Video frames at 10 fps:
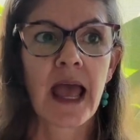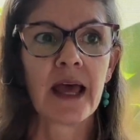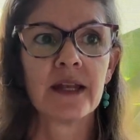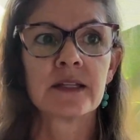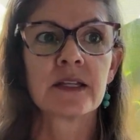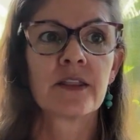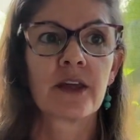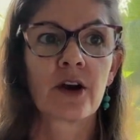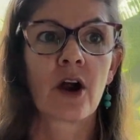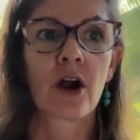And
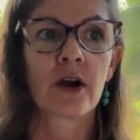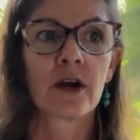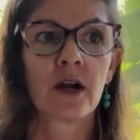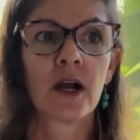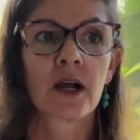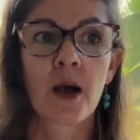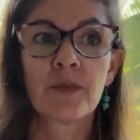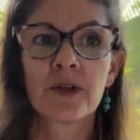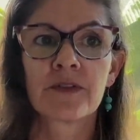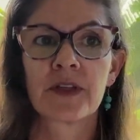there are a
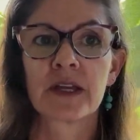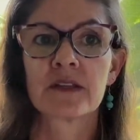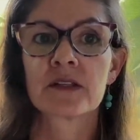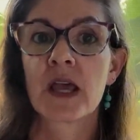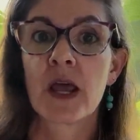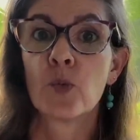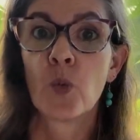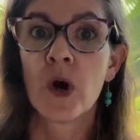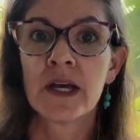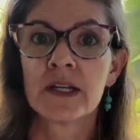couple of things, and
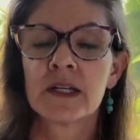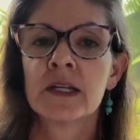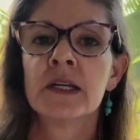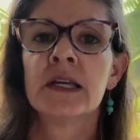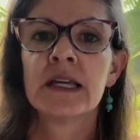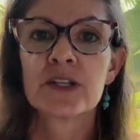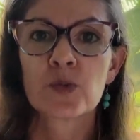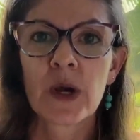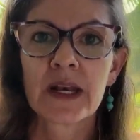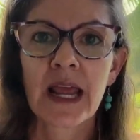one is
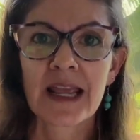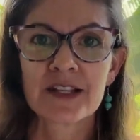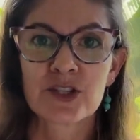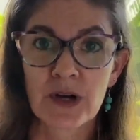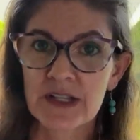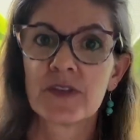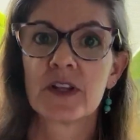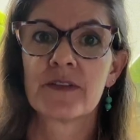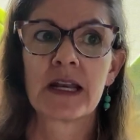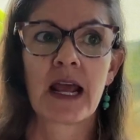when a stressful
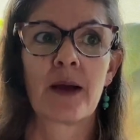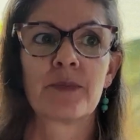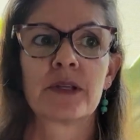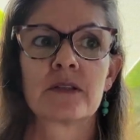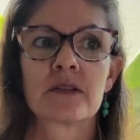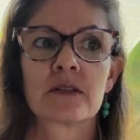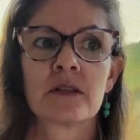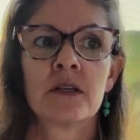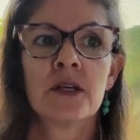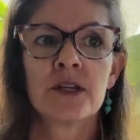event happens.
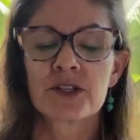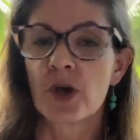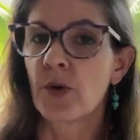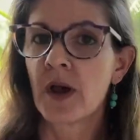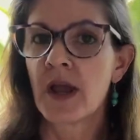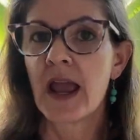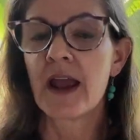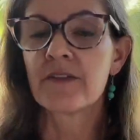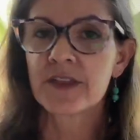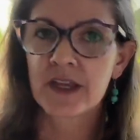So
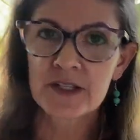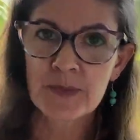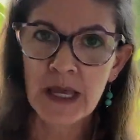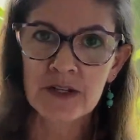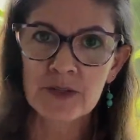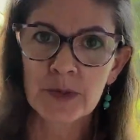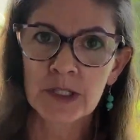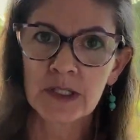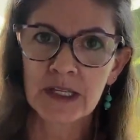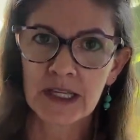everything is
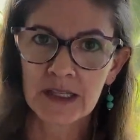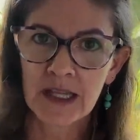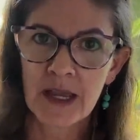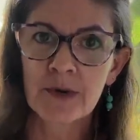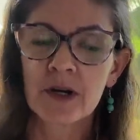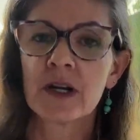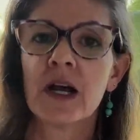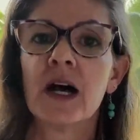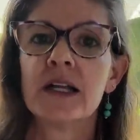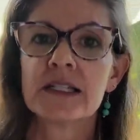manageable in labor
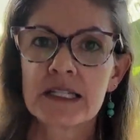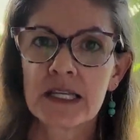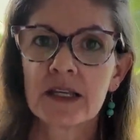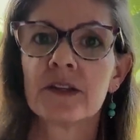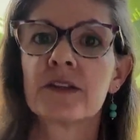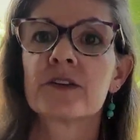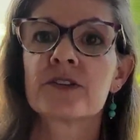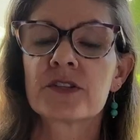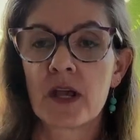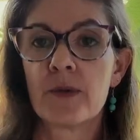until there's
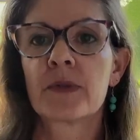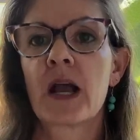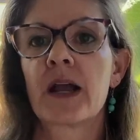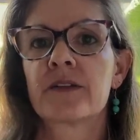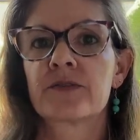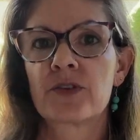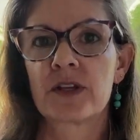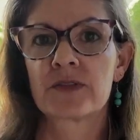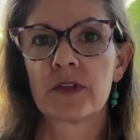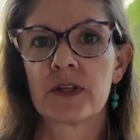some kind of
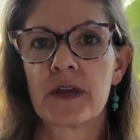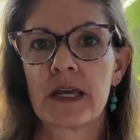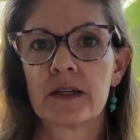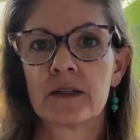stressful event.